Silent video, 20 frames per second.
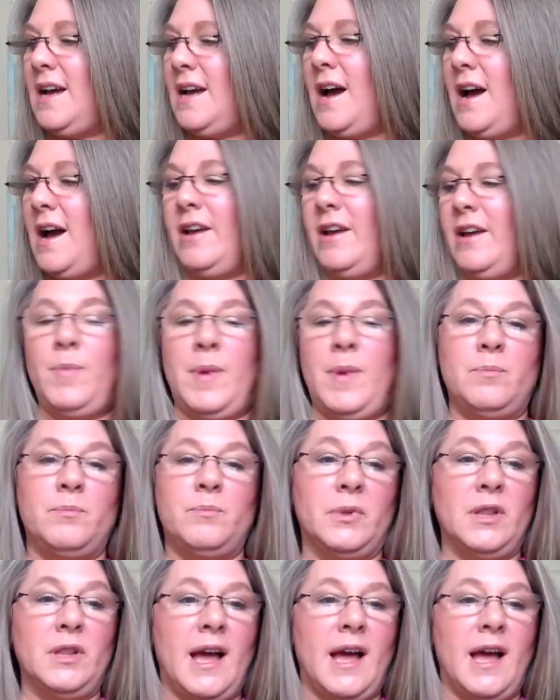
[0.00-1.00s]
I have been
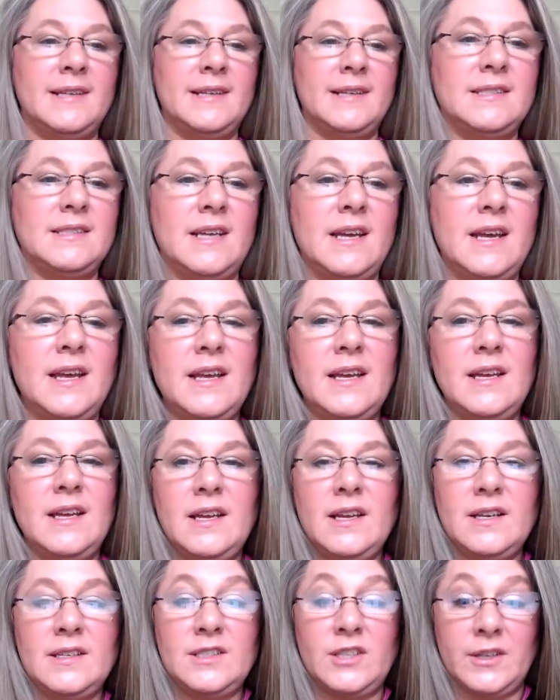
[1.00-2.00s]
blessed
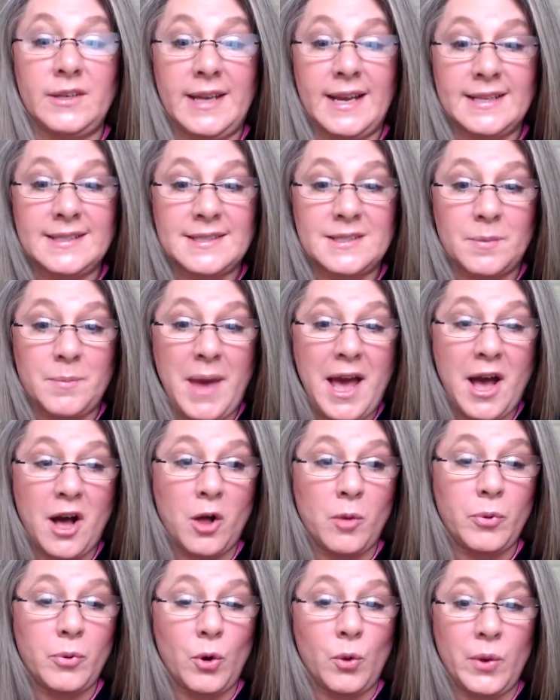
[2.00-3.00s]
to get some
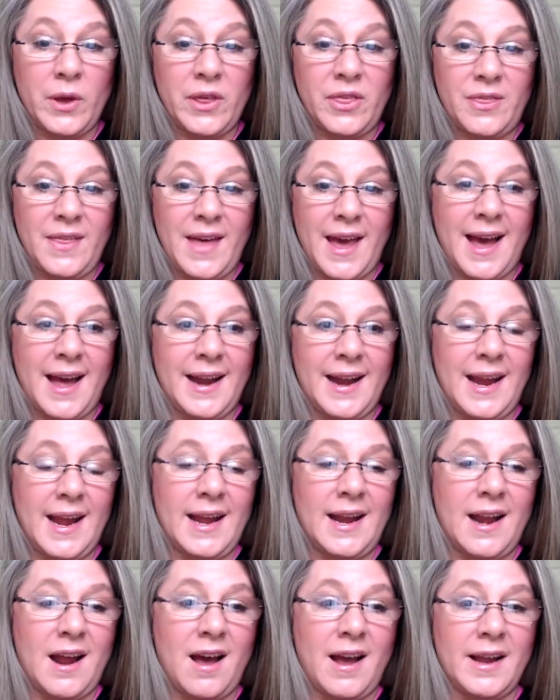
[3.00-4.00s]
help with that,
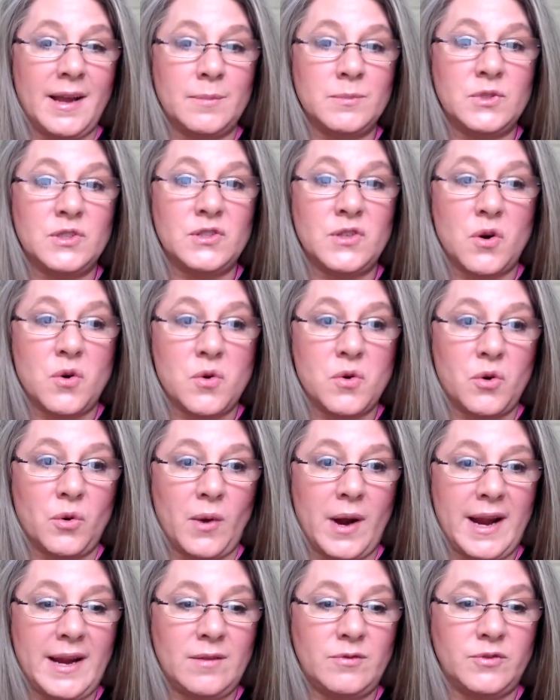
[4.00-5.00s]
and I am so
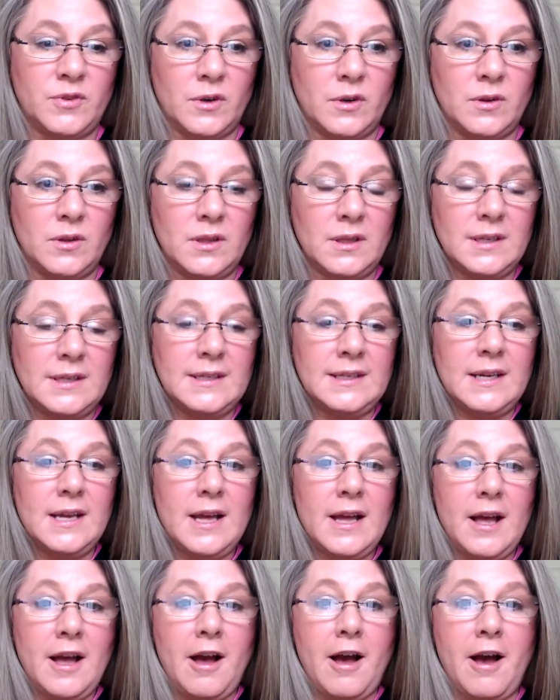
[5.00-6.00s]
grateful.
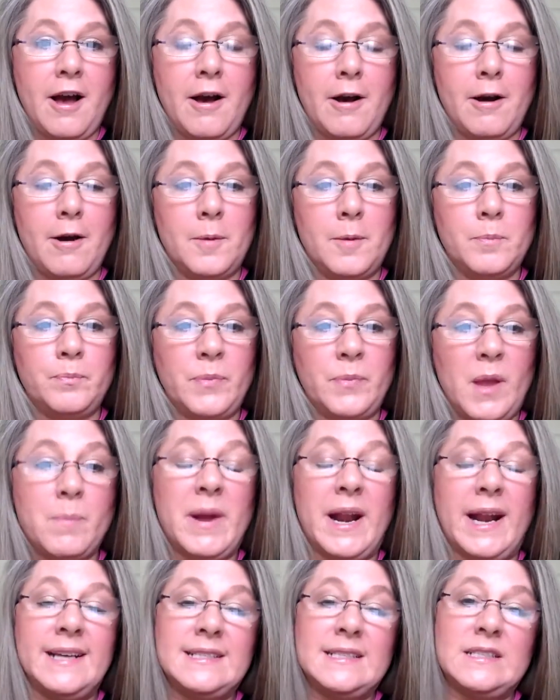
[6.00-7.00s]
Um,
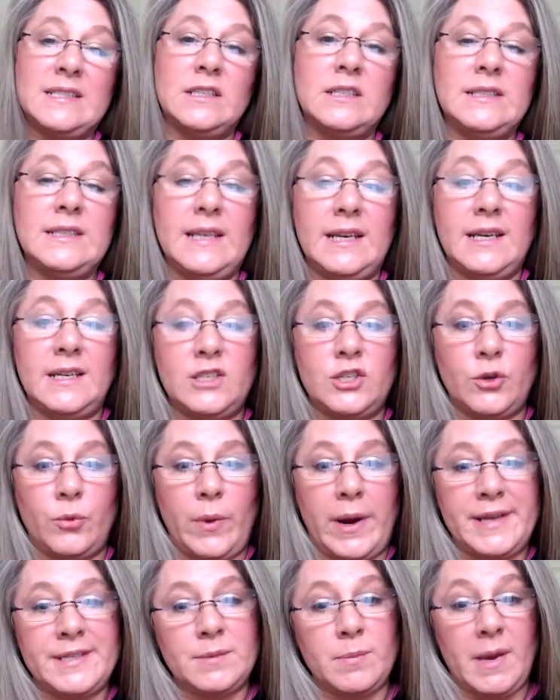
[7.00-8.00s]
but I still need to
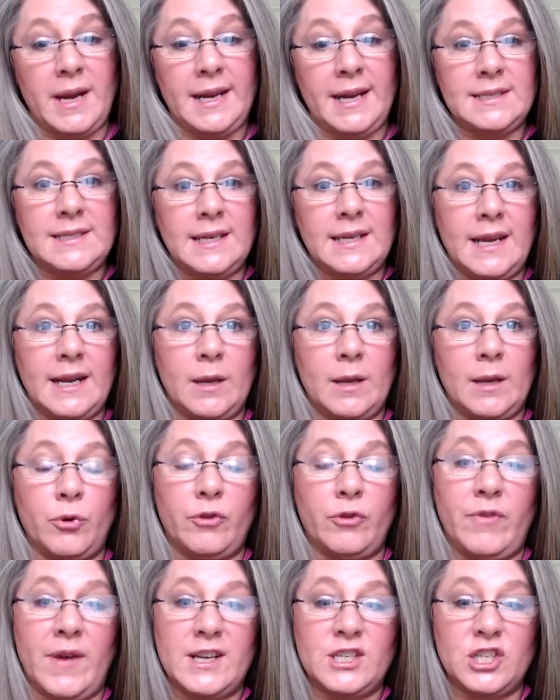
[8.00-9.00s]
raise money to get it
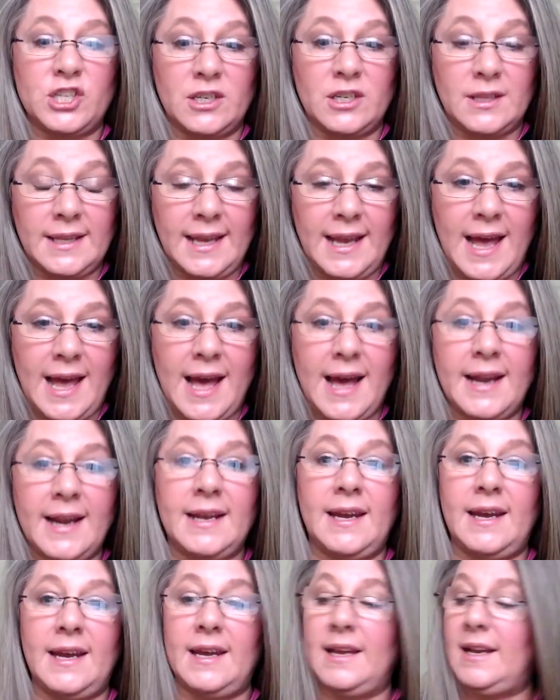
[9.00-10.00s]
professionally
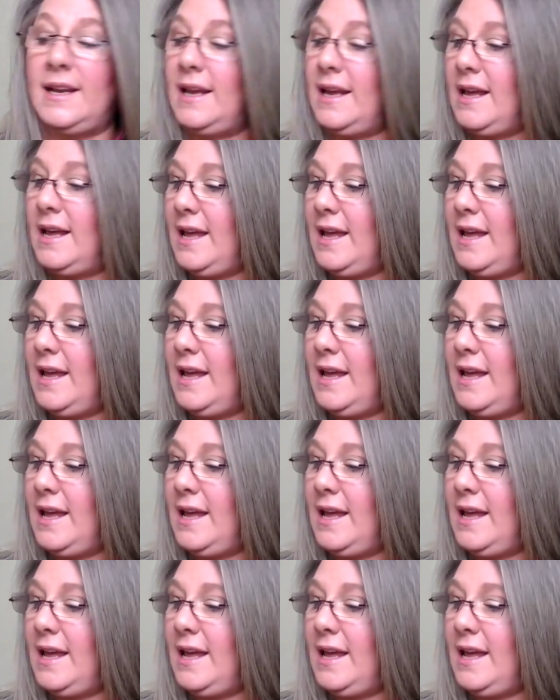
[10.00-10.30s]
edited.